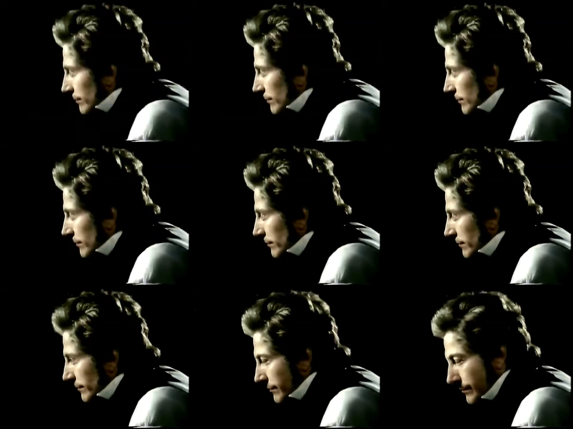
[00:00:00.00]

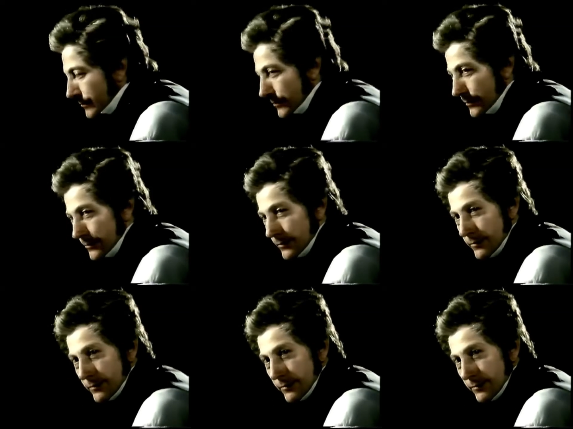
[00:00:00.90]

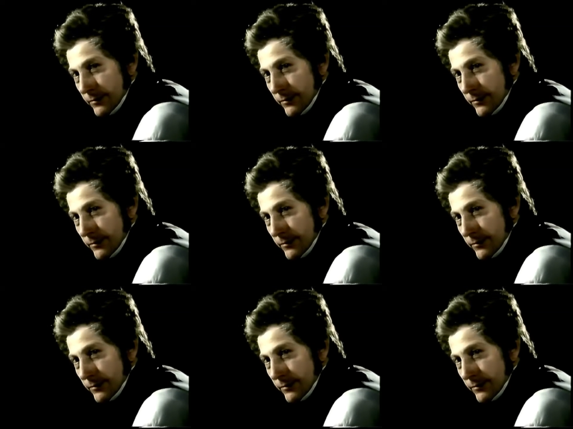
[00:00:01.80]
No one is speaking in this clip.